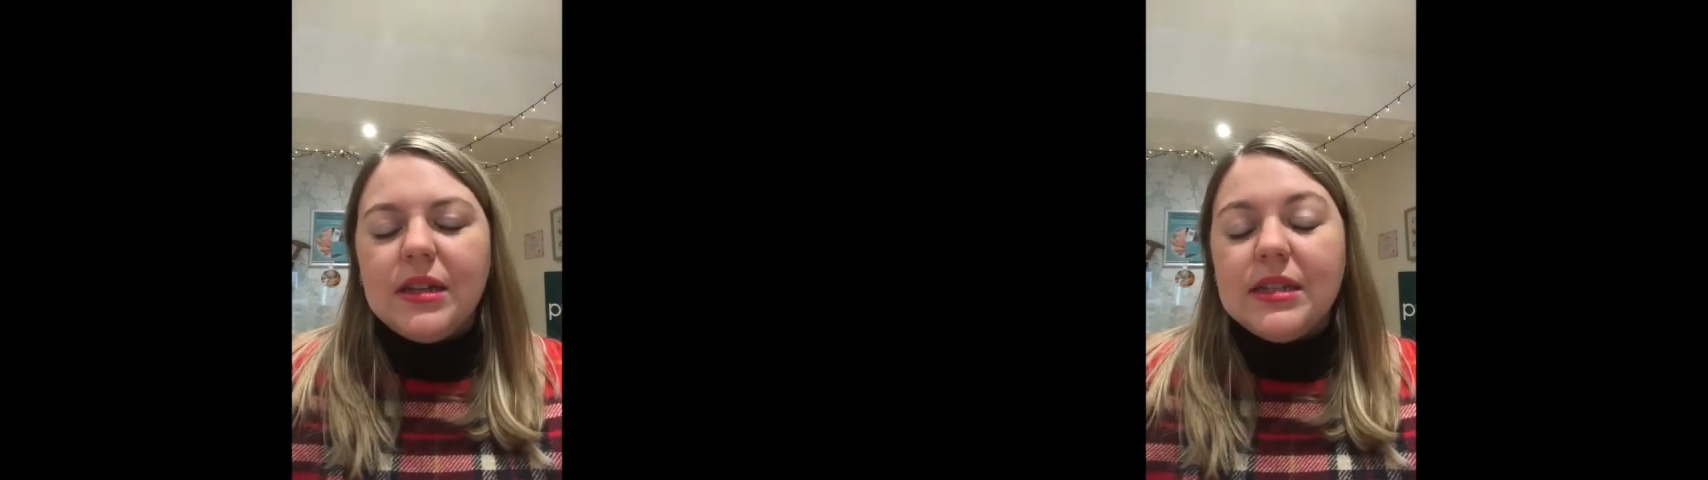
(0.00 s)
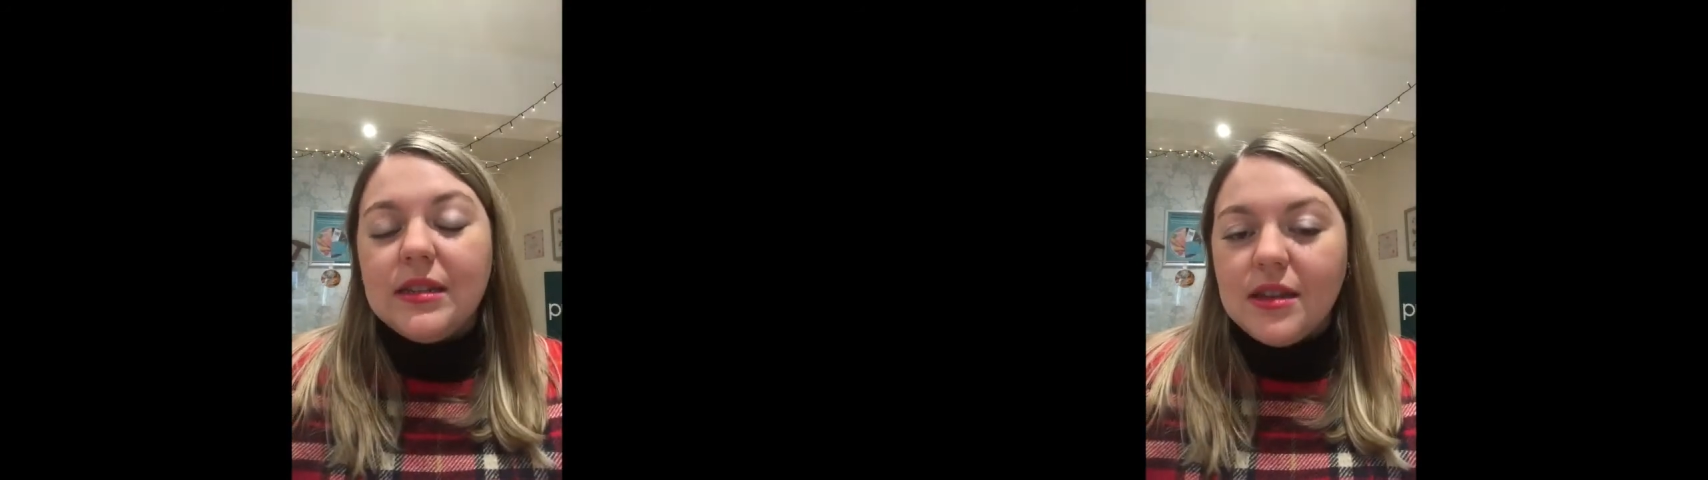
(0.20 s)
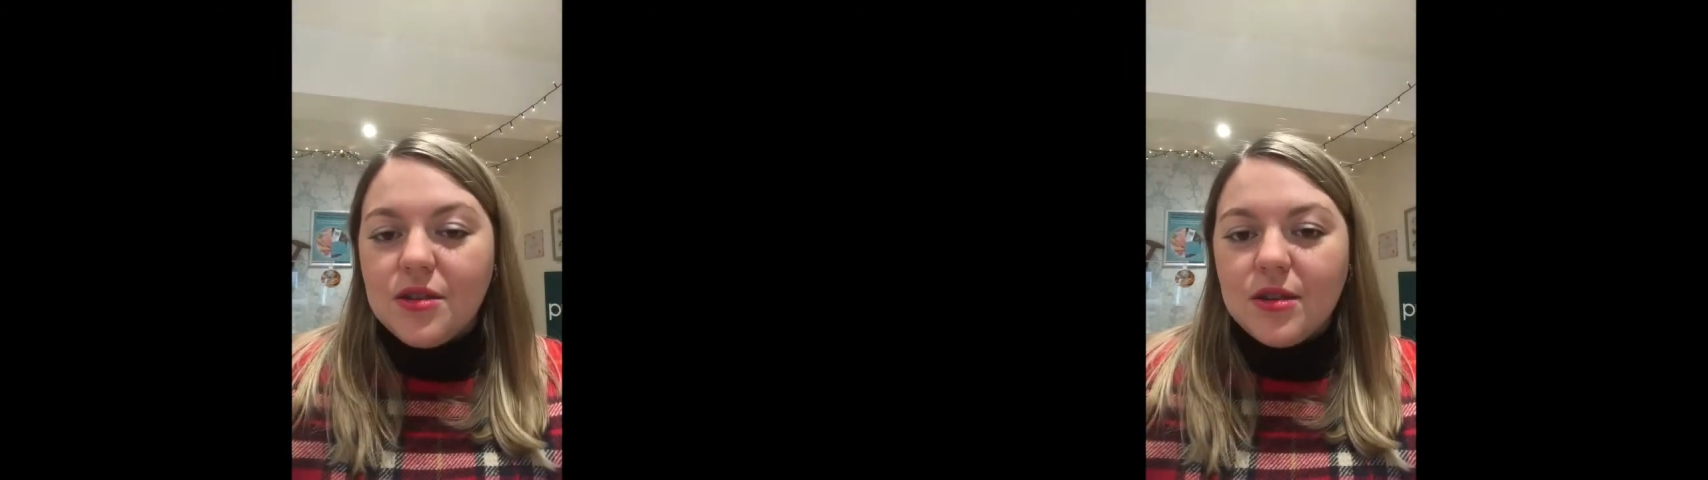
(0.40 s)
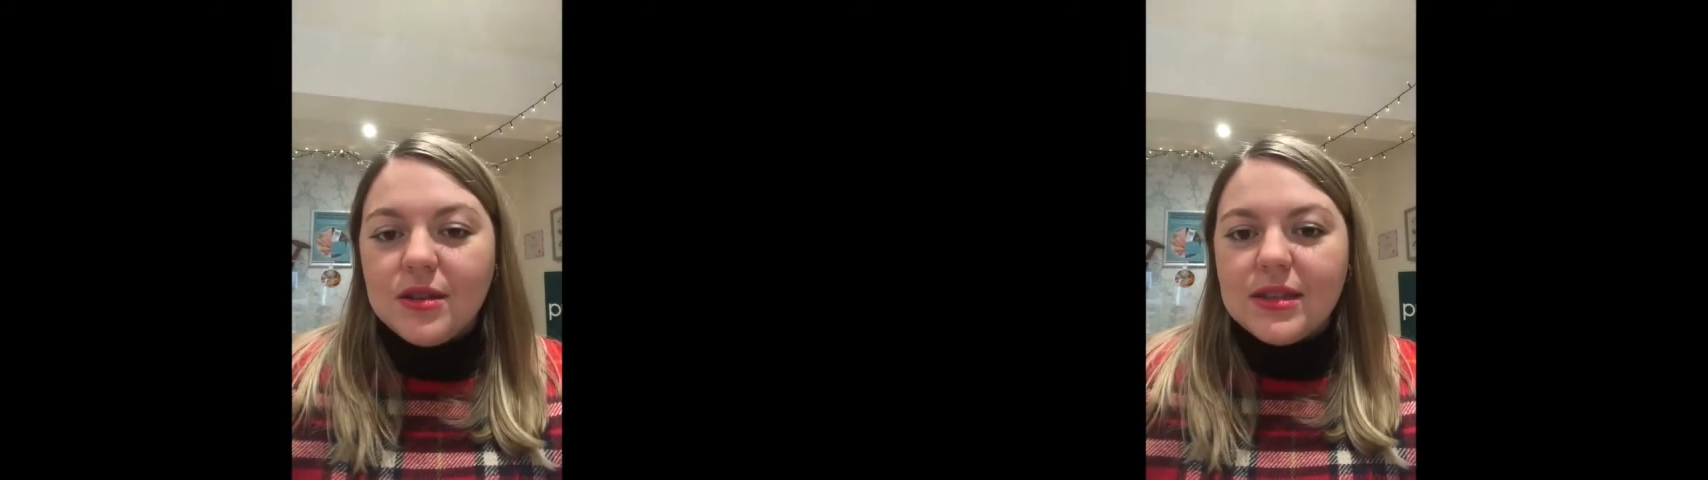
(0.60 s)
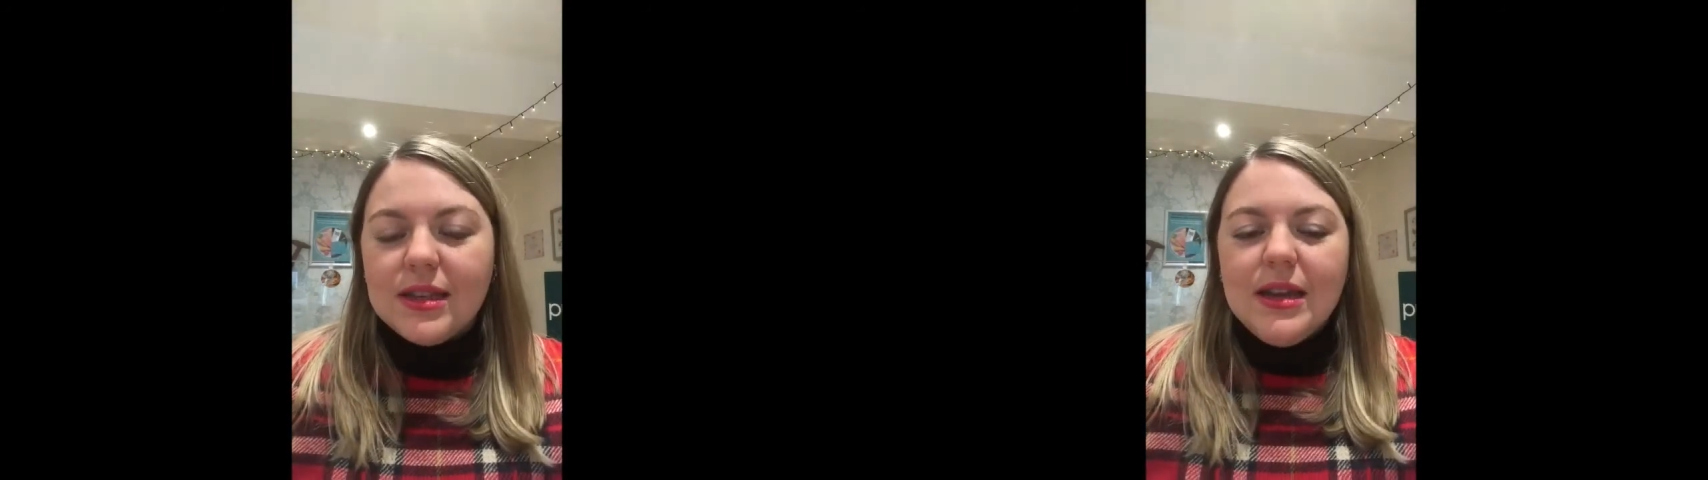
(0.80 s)

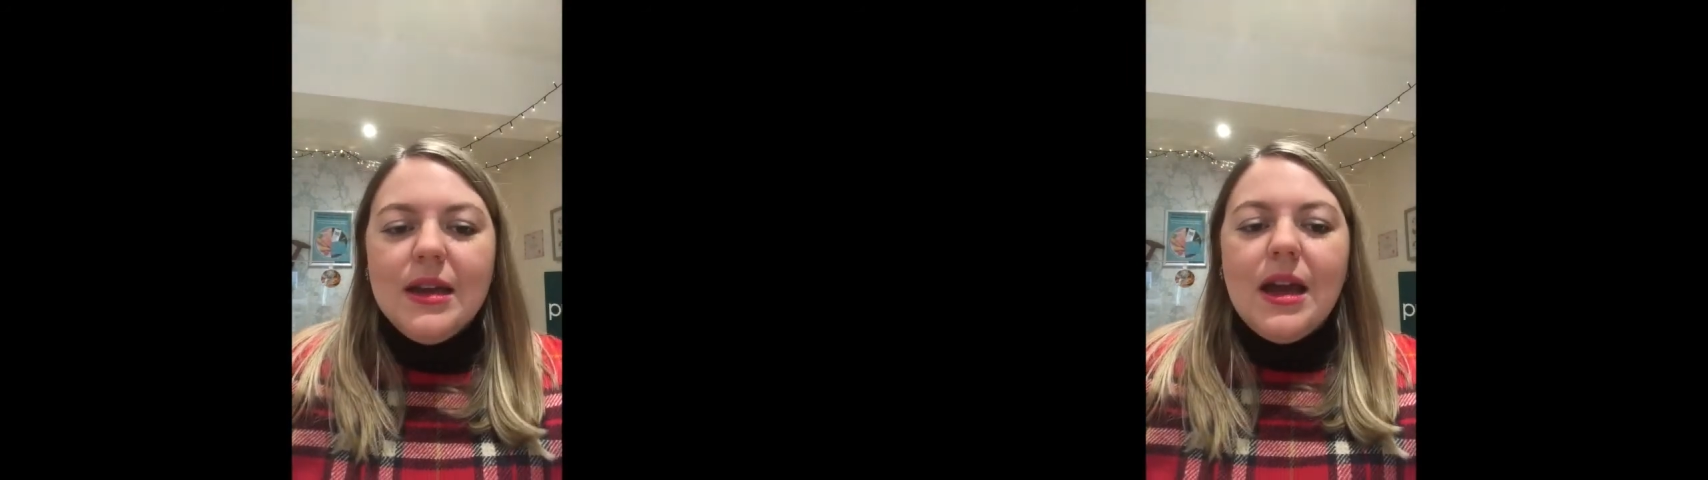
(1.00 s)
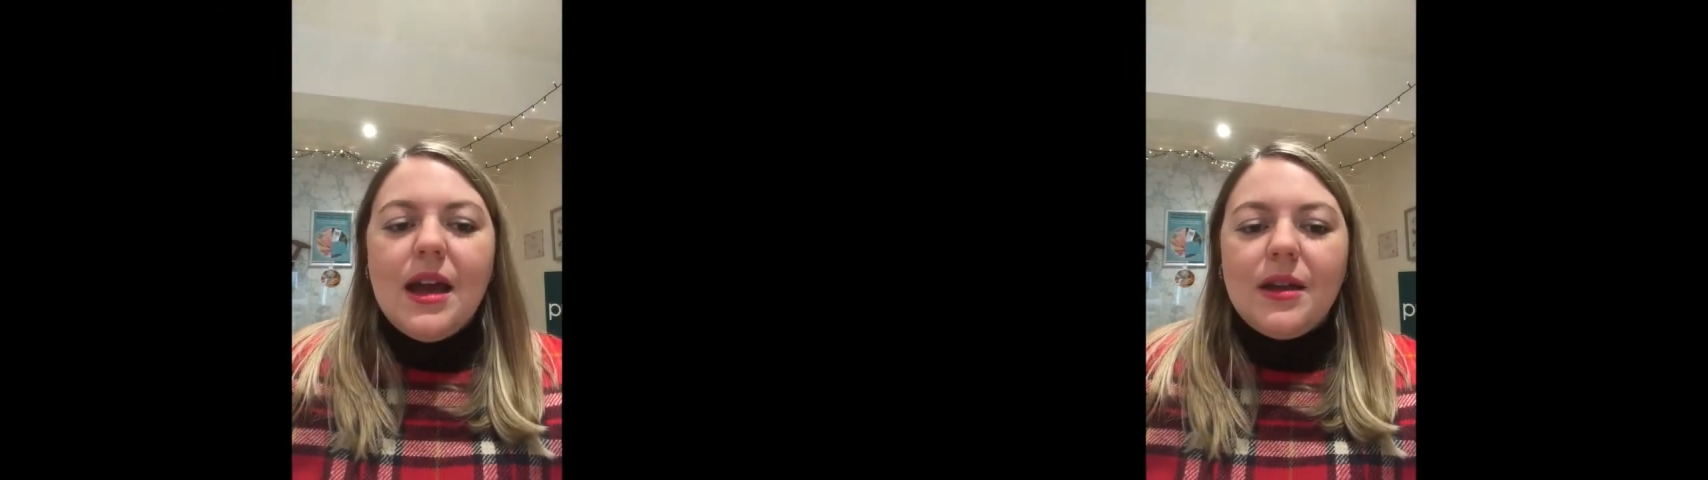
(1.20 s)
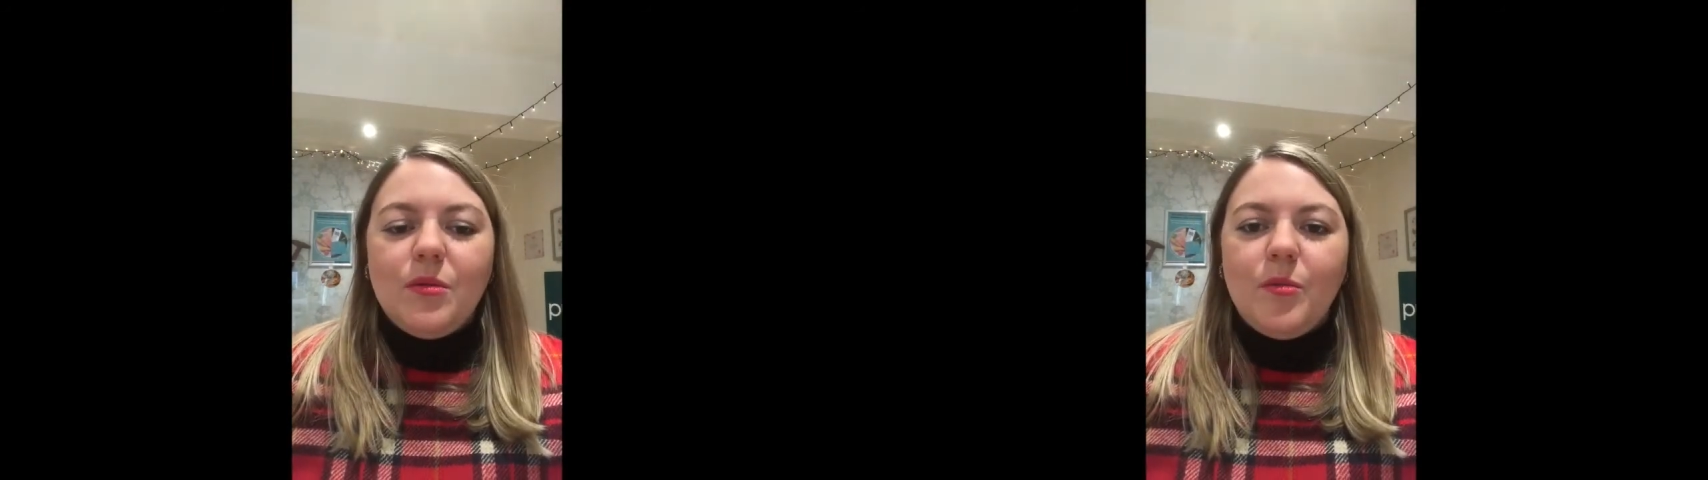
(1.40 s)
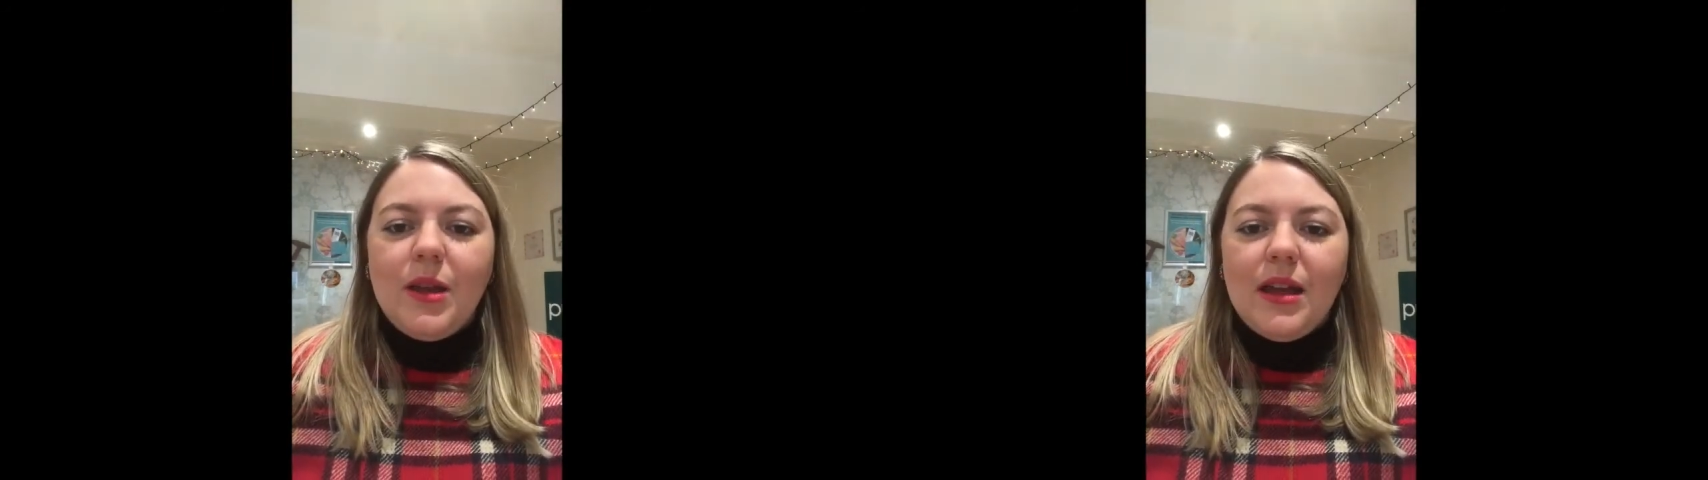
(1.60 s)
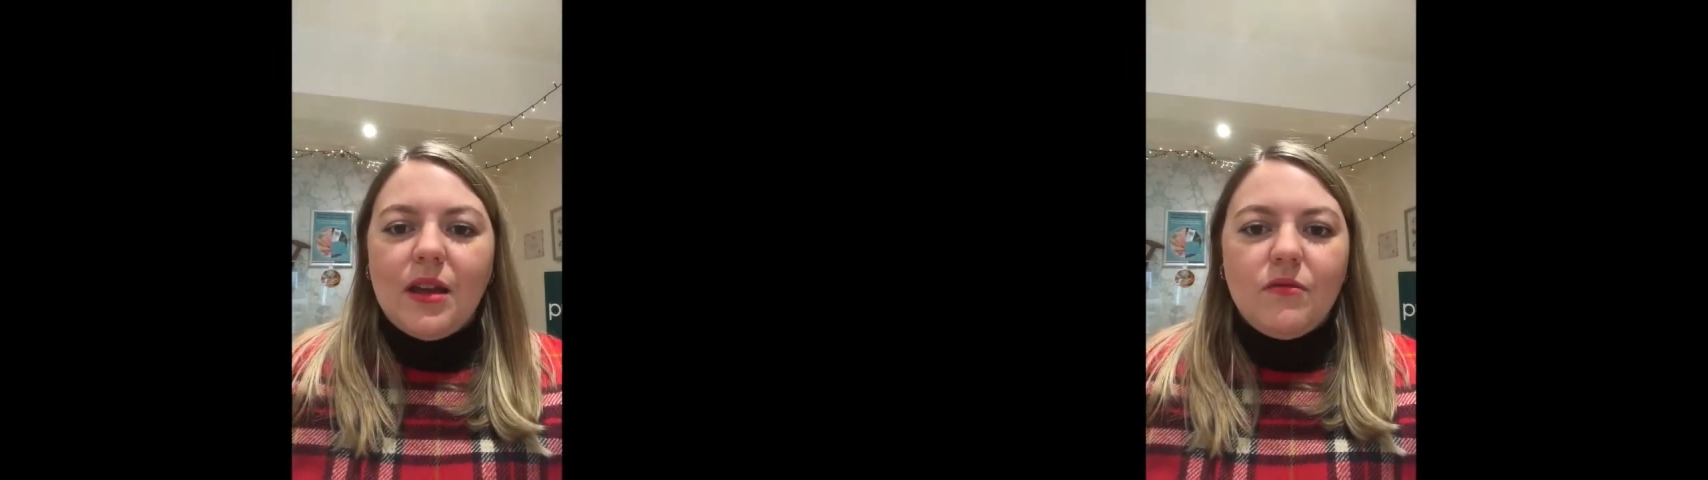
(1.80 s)
delicious and would be a